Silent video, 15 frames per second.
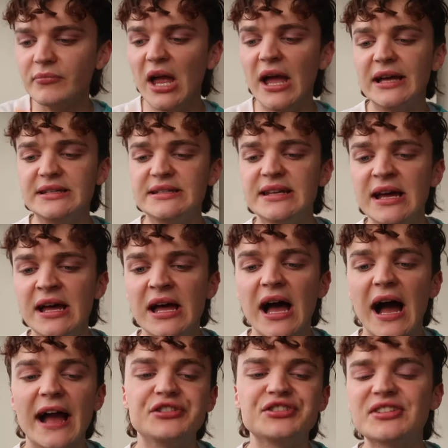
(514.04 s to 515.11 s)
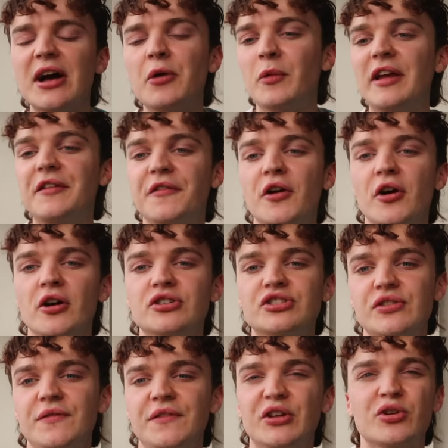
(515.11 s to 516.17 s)
And I just can't wait for her
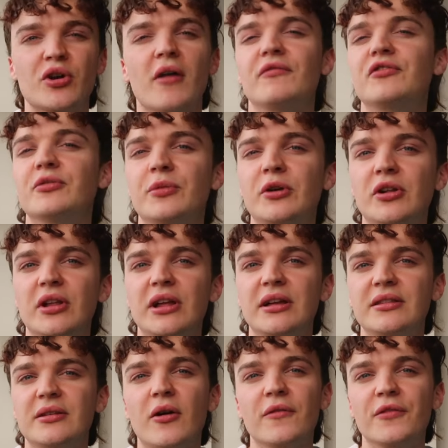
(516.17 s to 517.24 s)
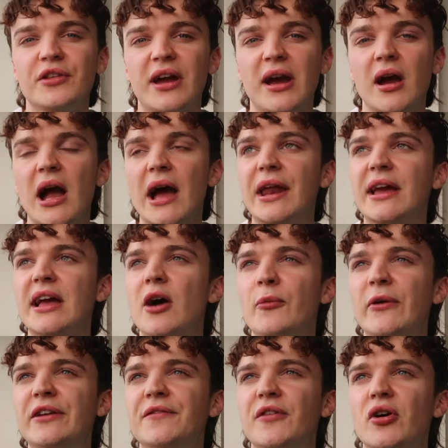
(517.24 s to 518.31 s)
to feel comfortable over there, and I can't
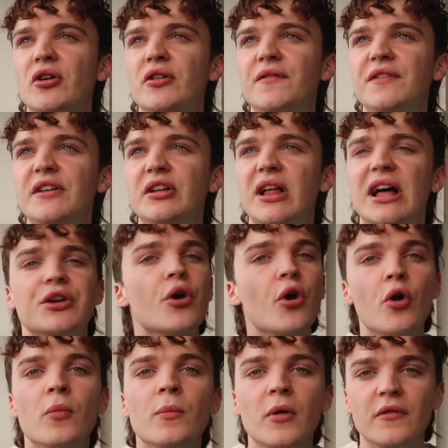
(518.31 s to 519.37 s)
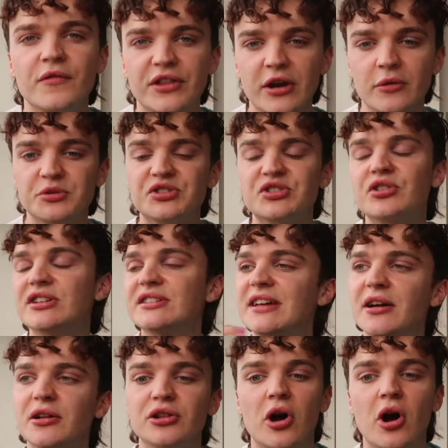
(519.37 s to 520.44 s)
wait for her to feel at home over there, which is going to
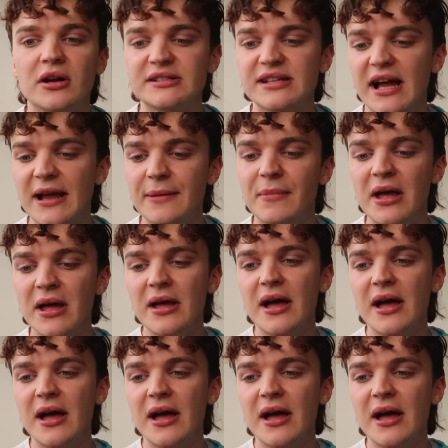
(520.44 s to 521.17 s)
take a long time,